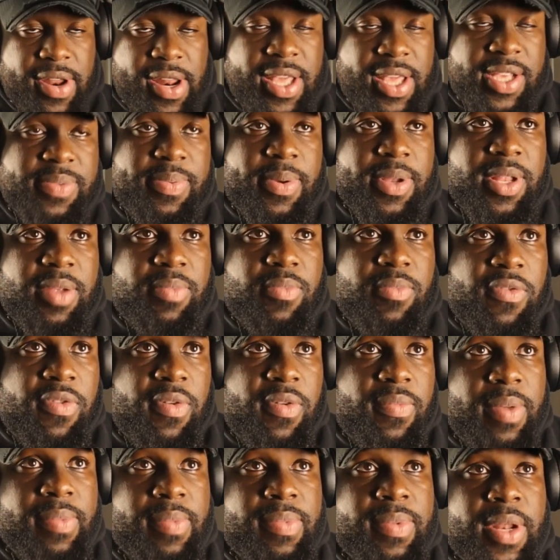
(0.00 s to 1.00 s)
expected more
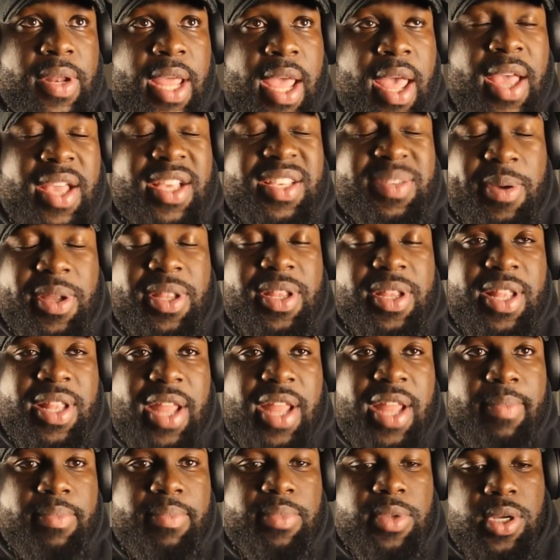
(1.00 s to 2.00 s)
from them today. I expected
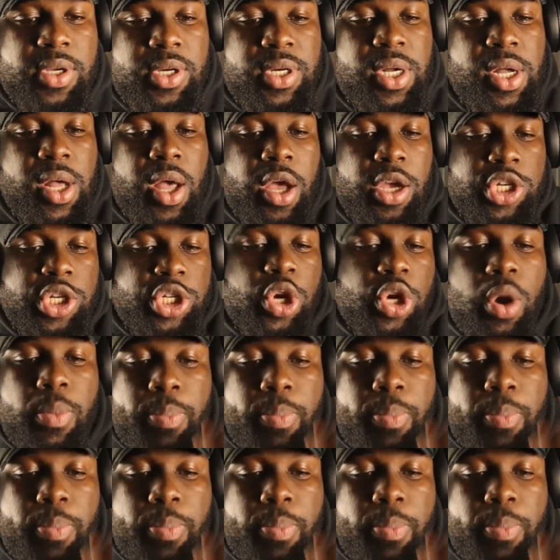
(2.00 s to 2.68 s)
them to show up